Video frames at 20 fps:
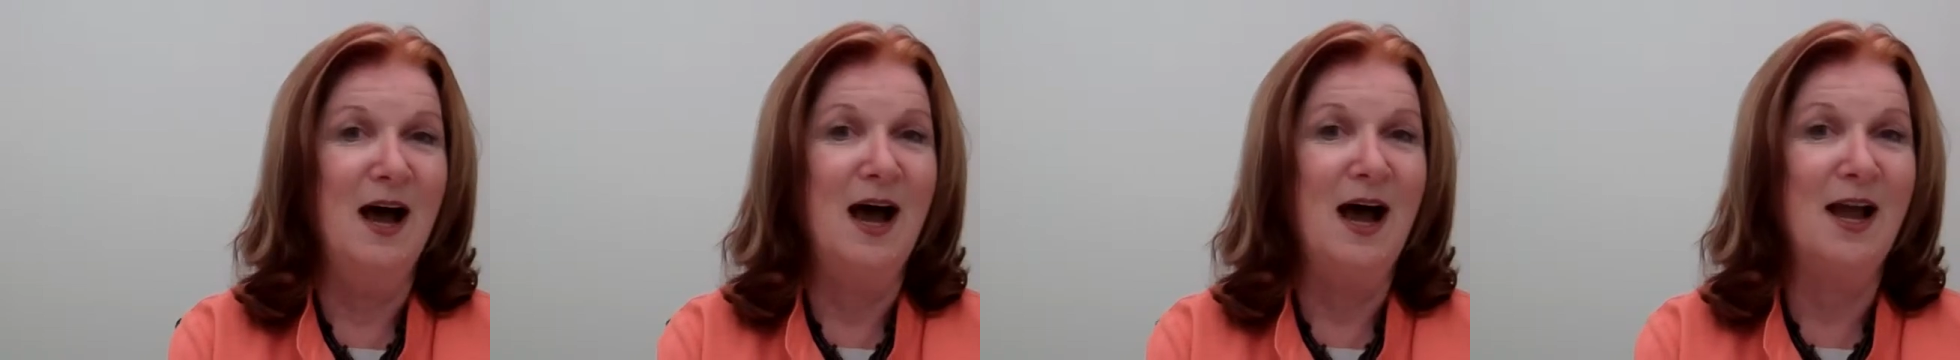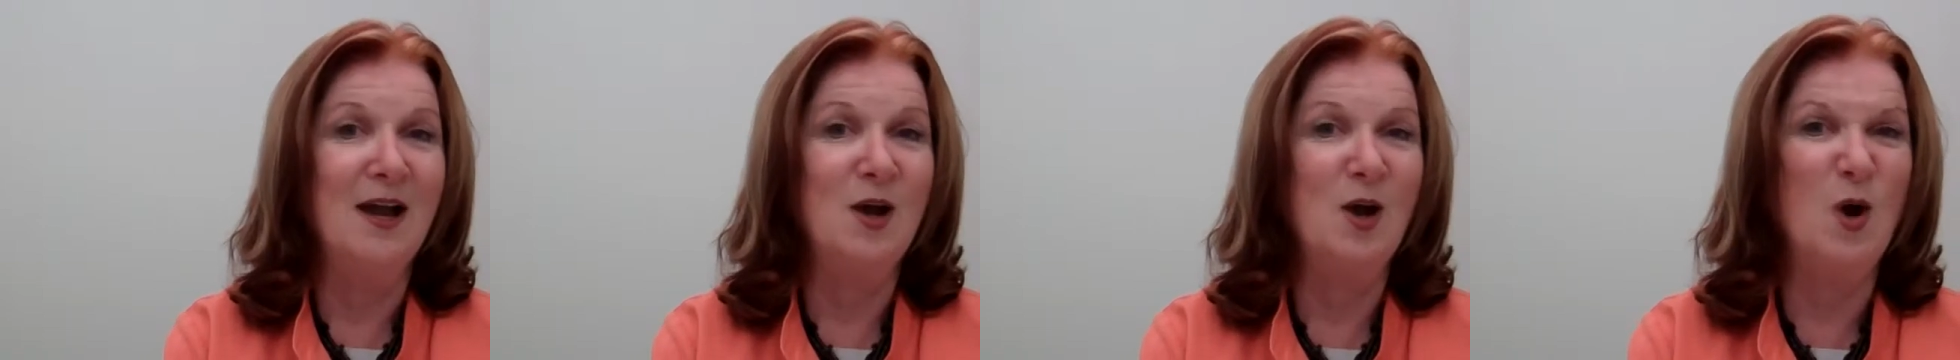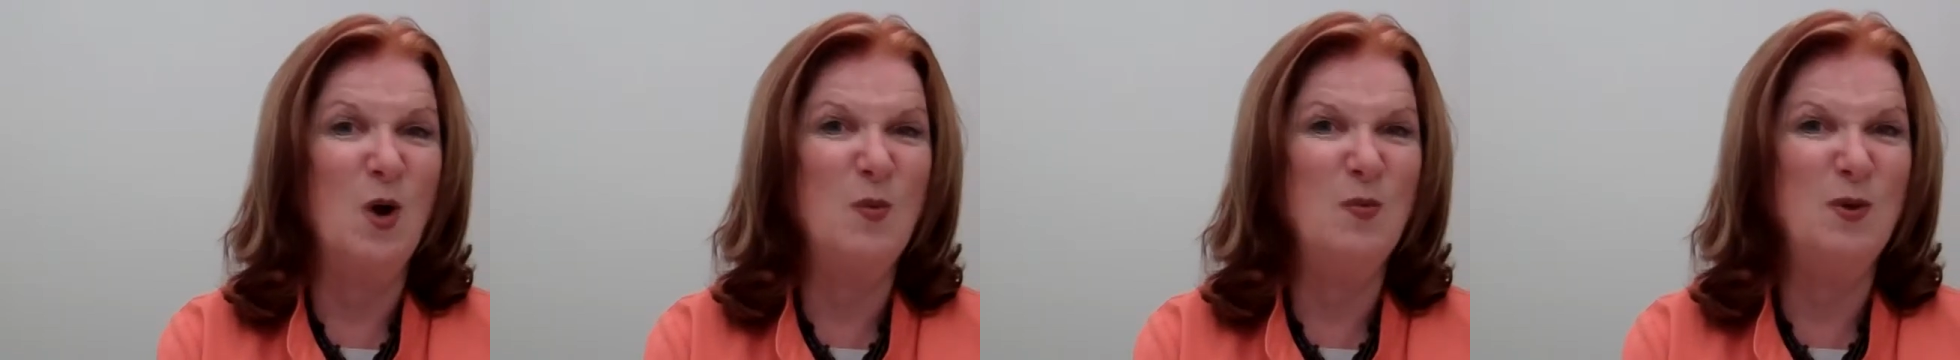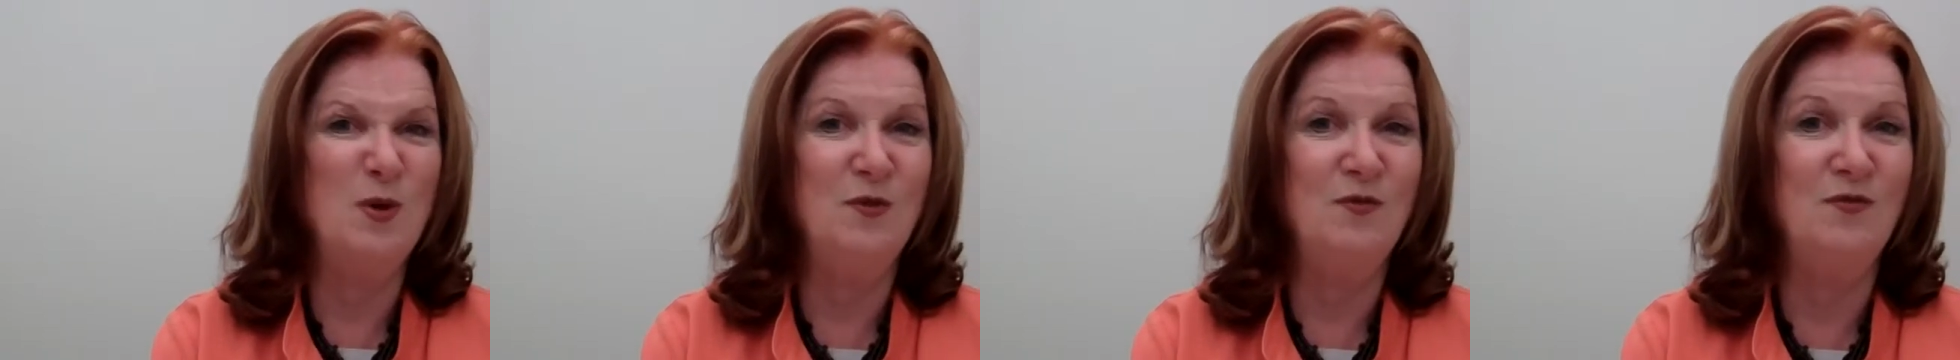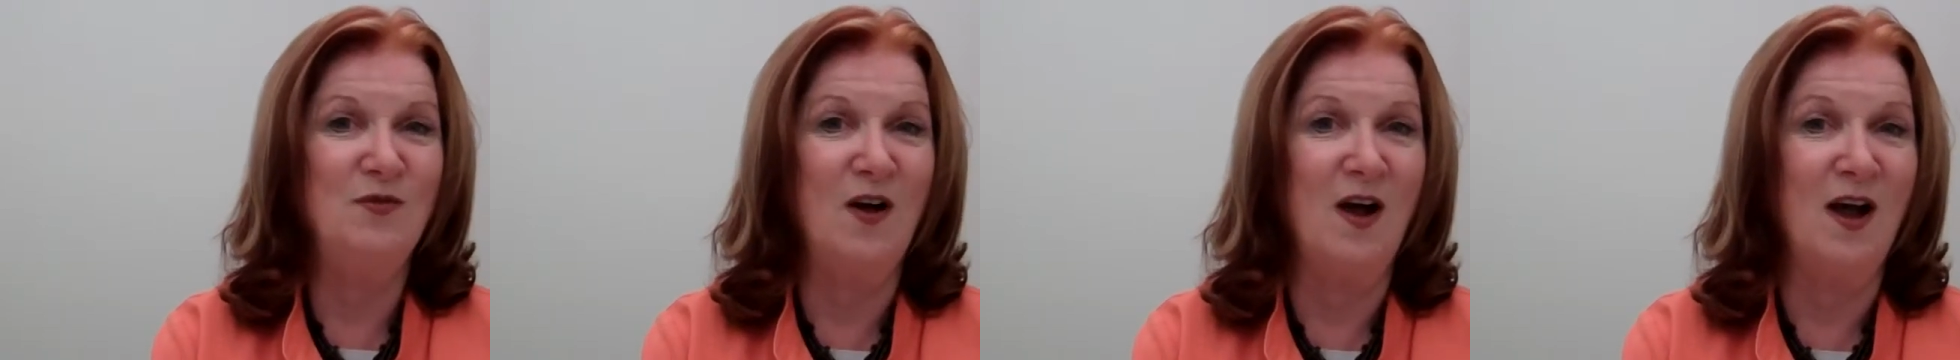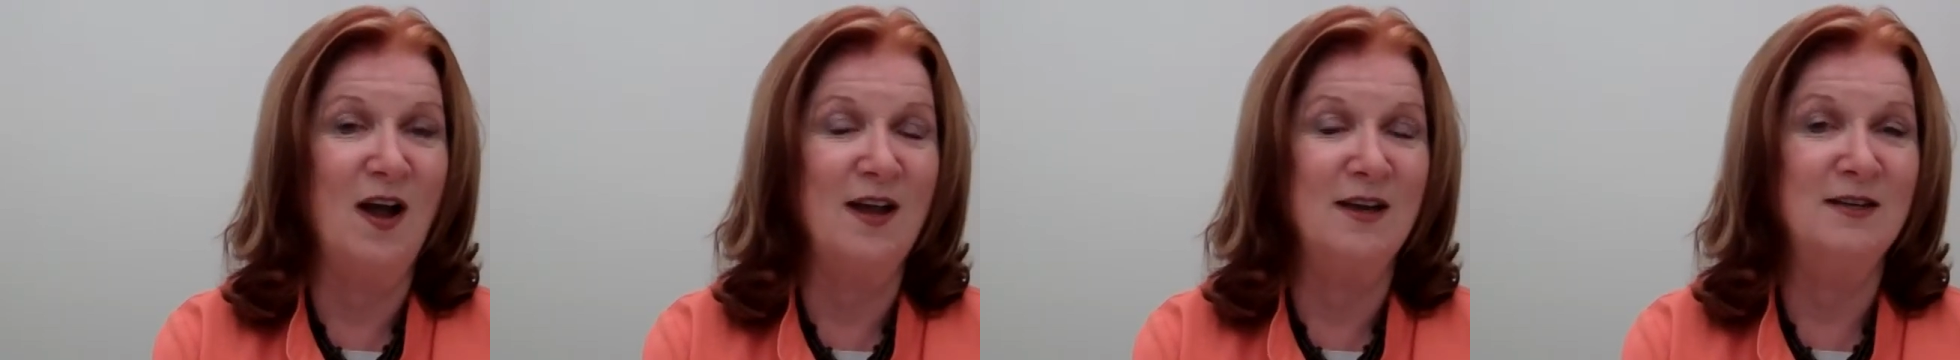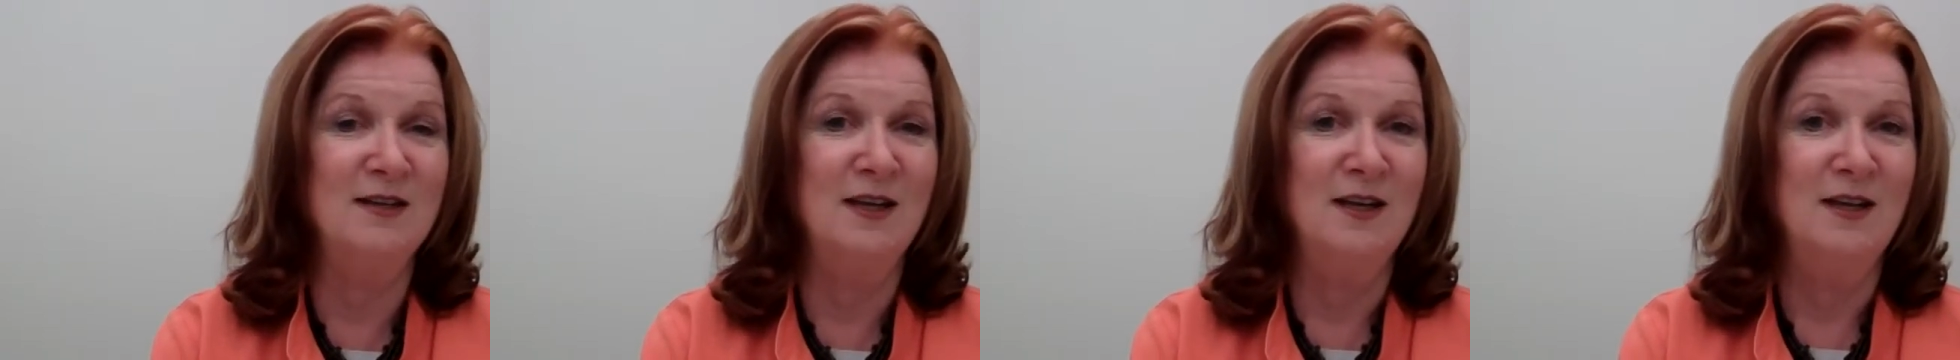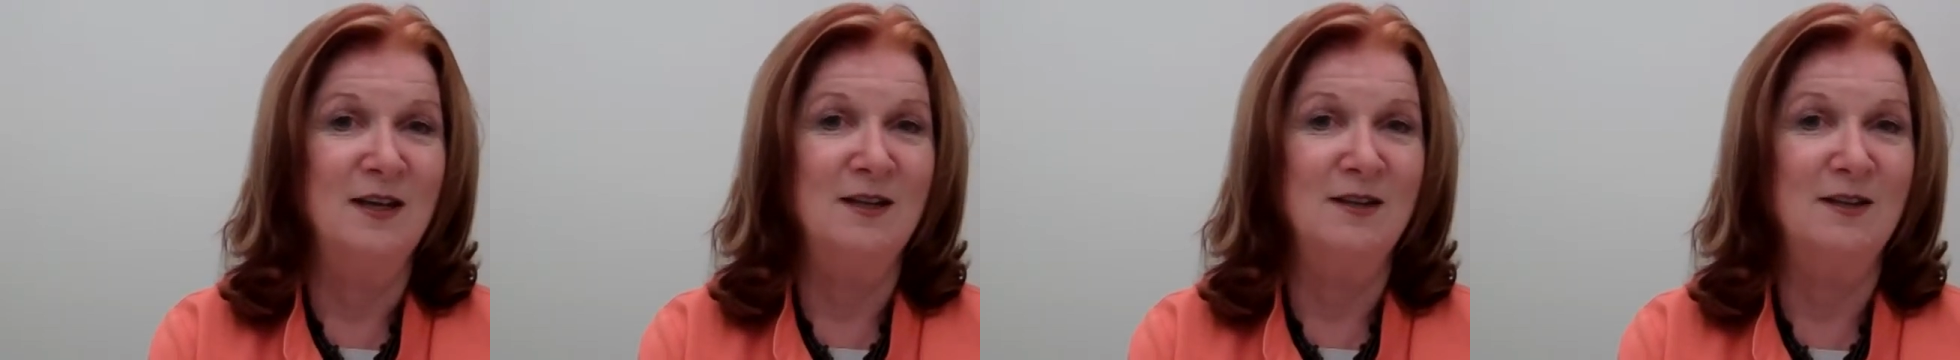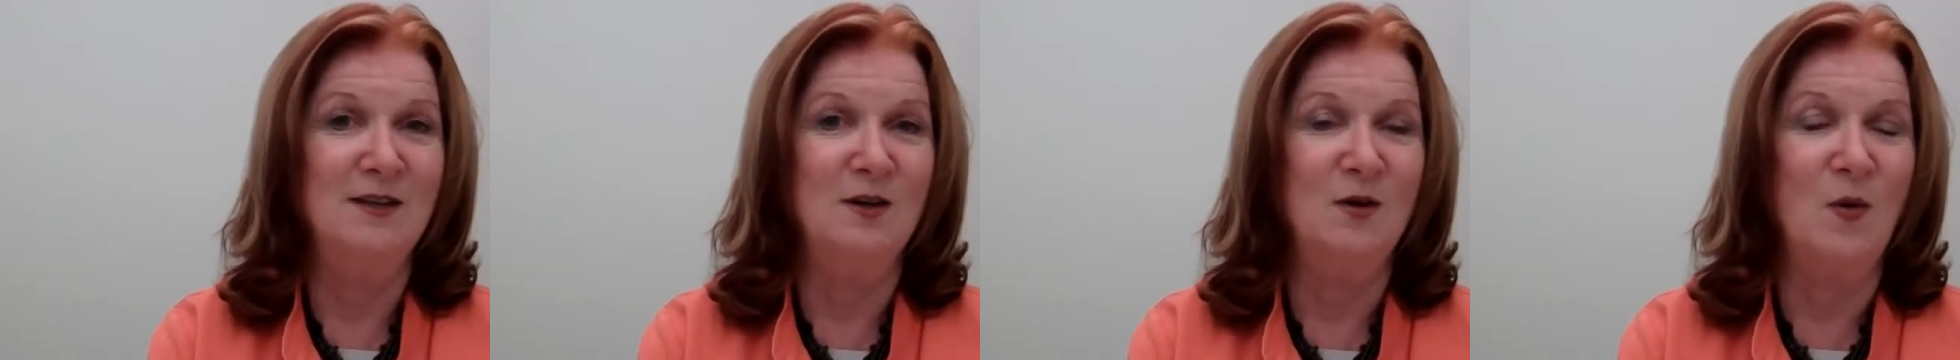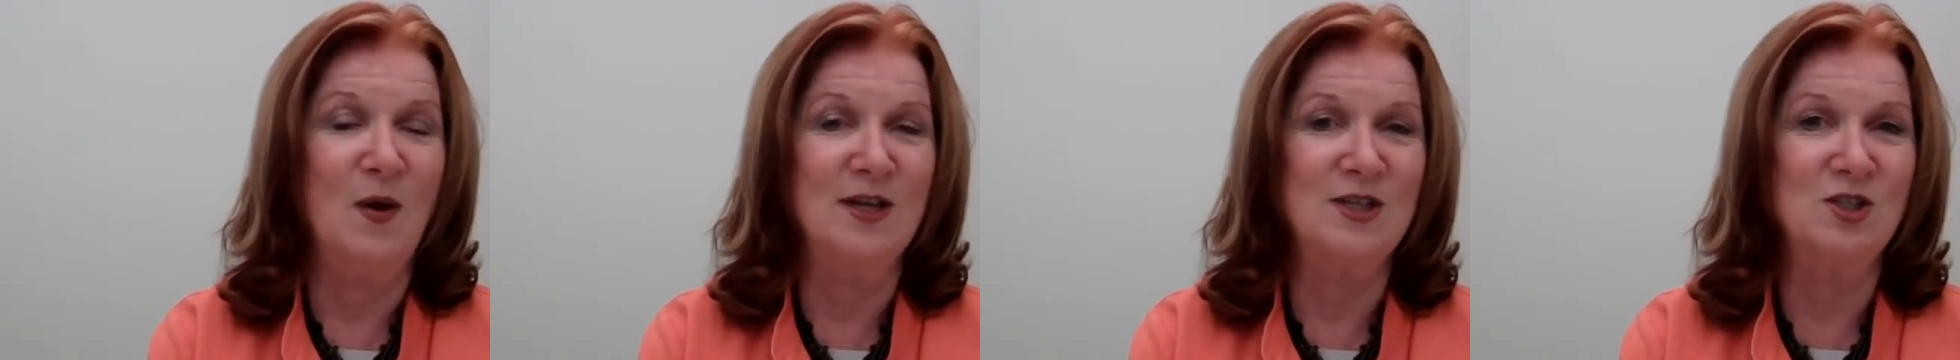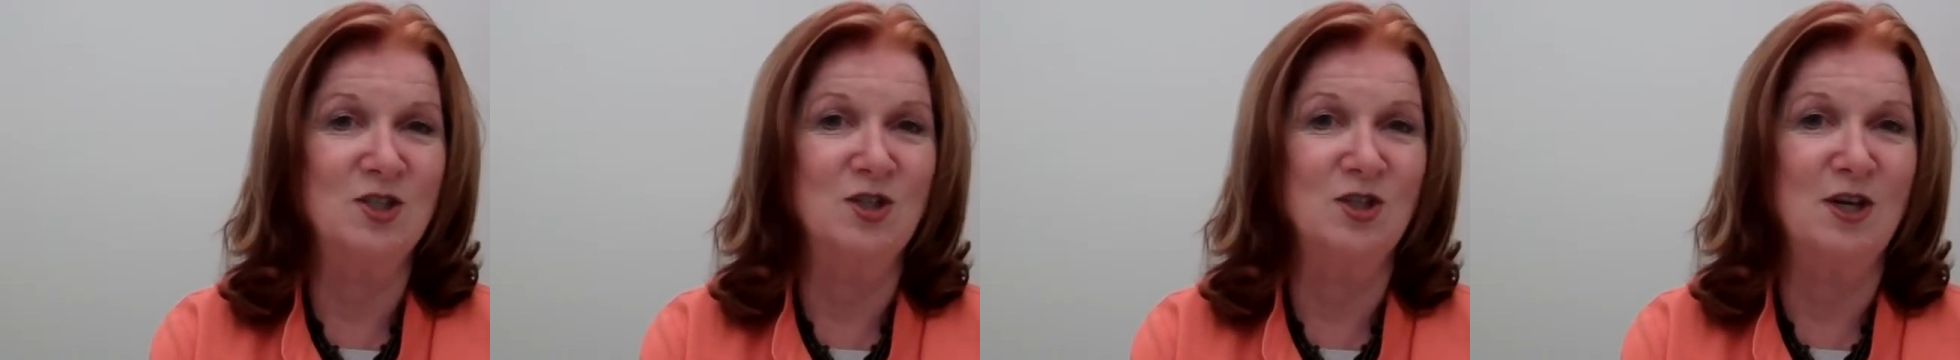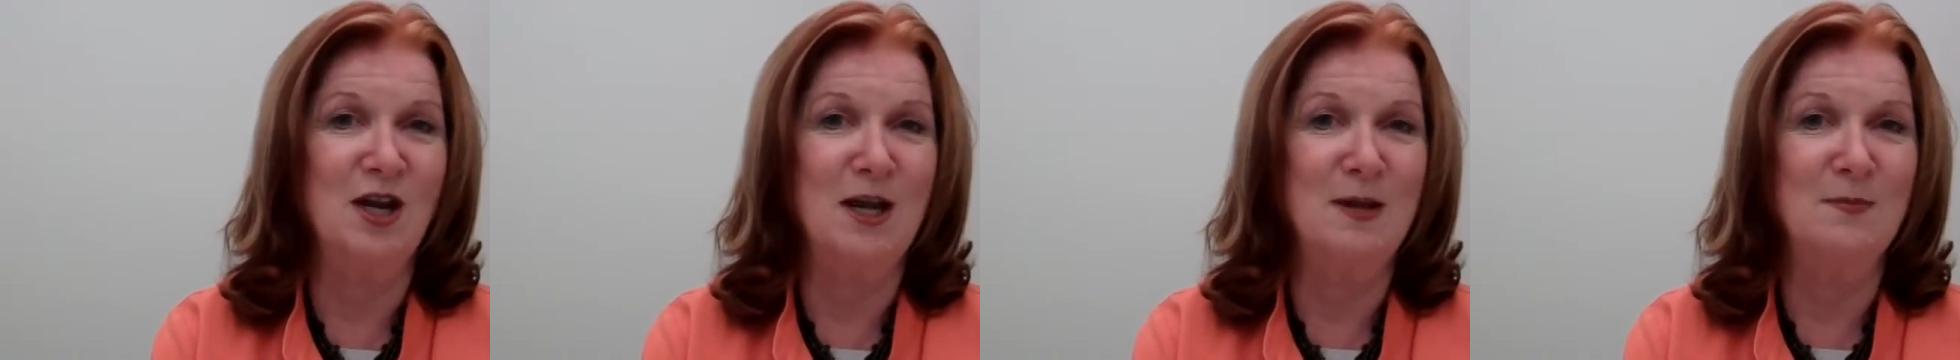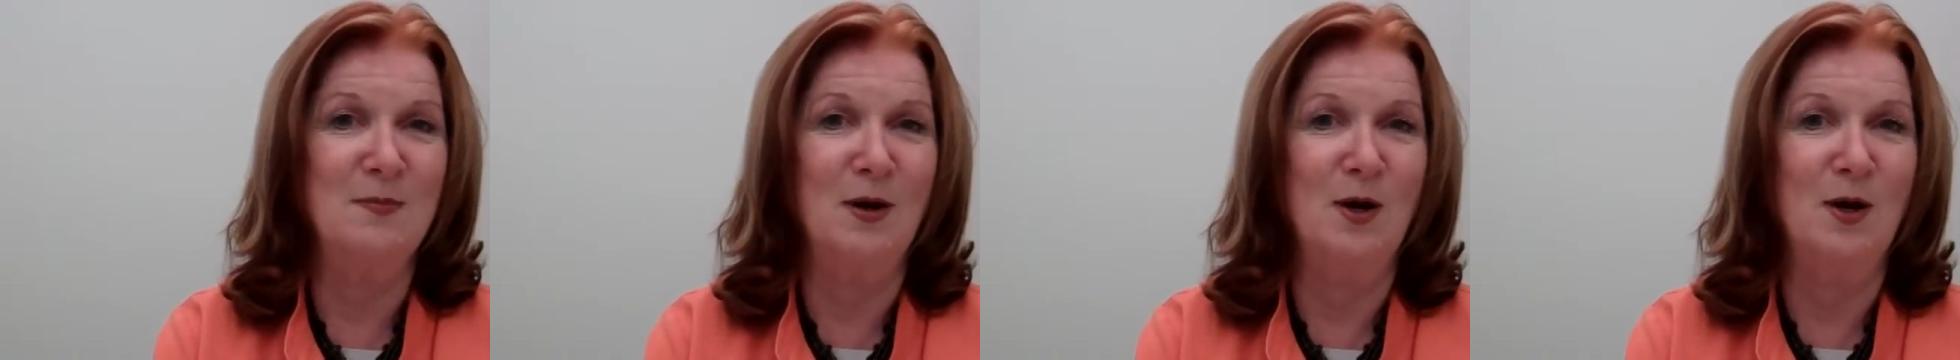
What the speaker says: I hope you find the question I